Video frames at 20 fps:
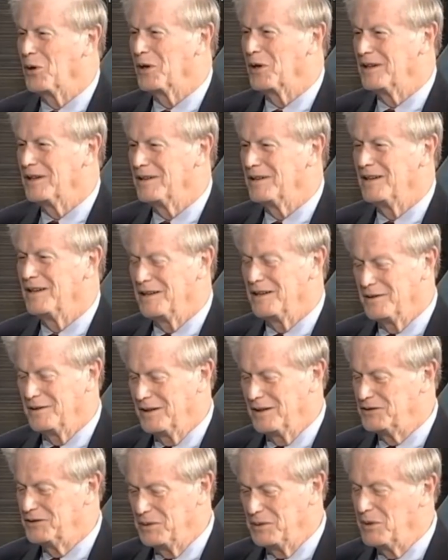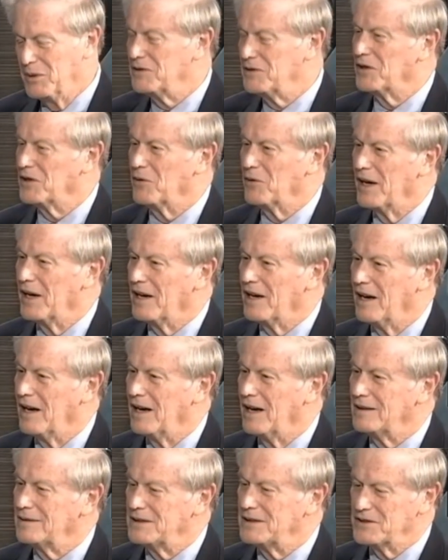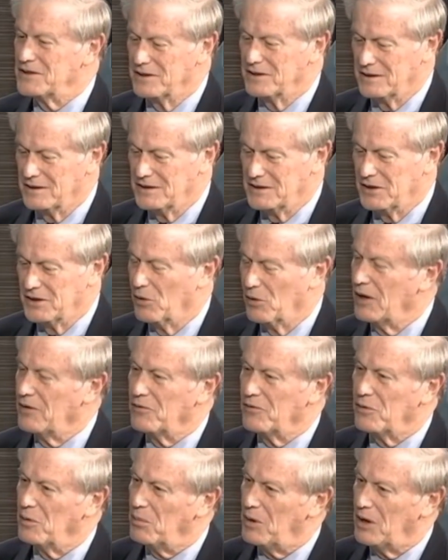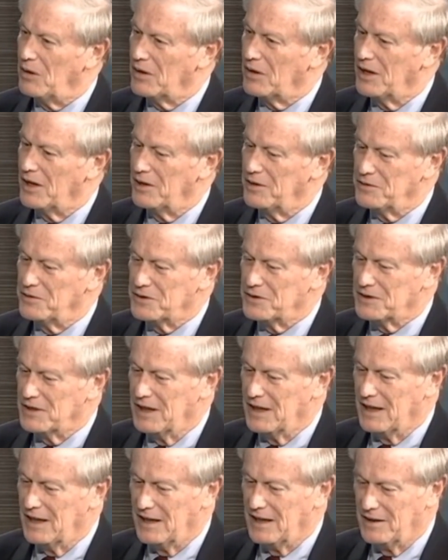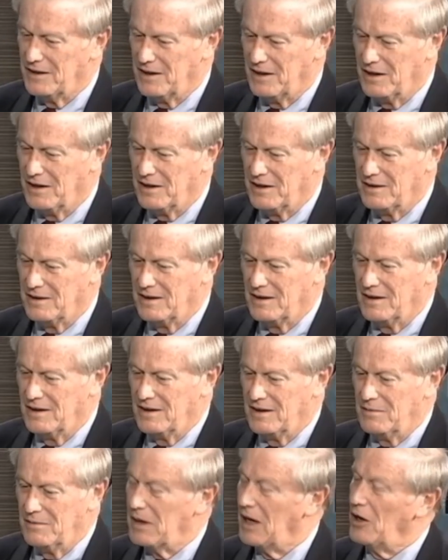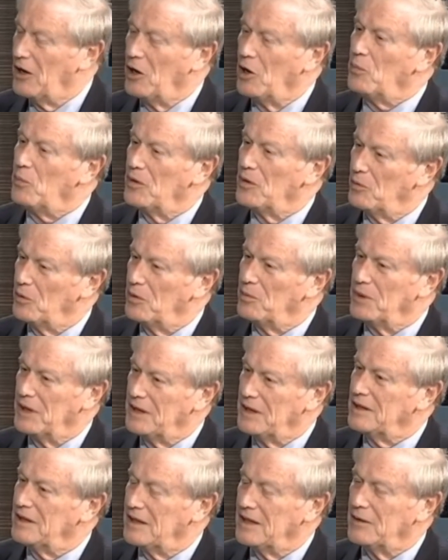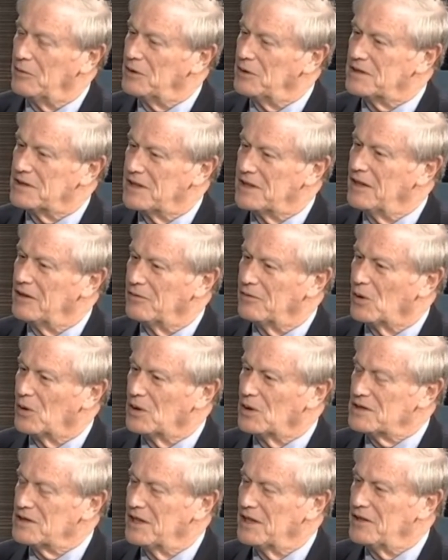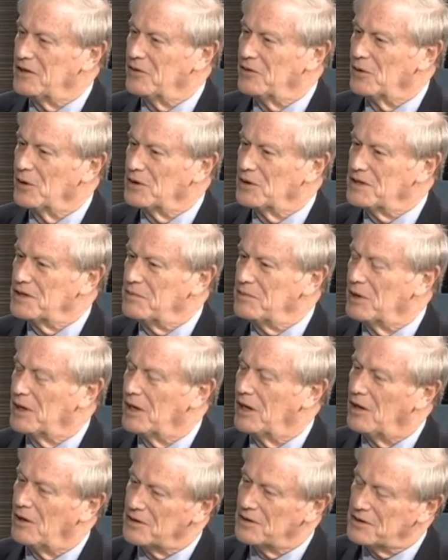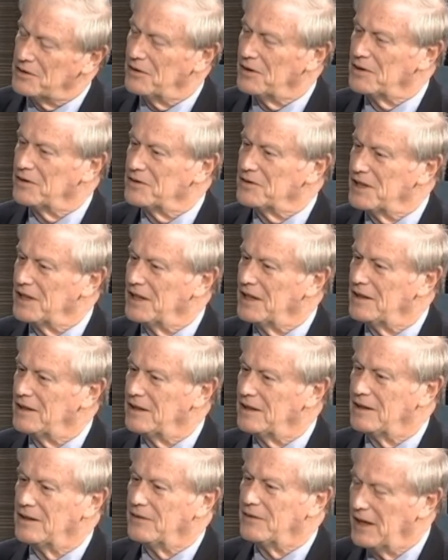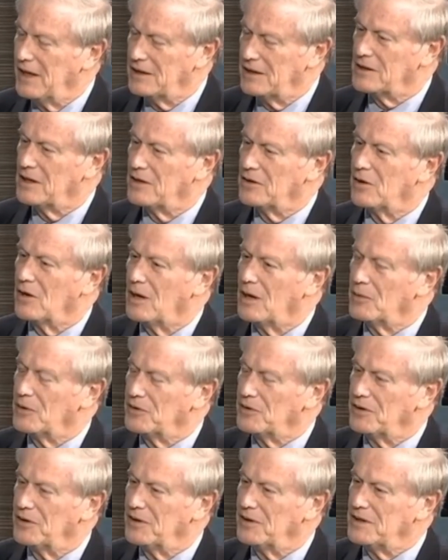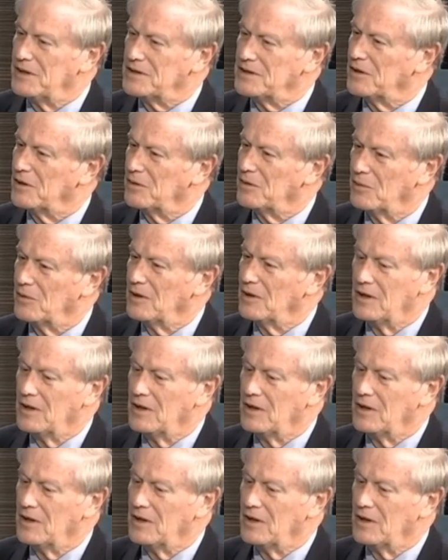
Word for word: working. Uh, Jimbo's a great guy. He's a he's a great football coach, and uh, my hope would be that he would stay at Florida State University, but I also understand that if he has other opportunities that are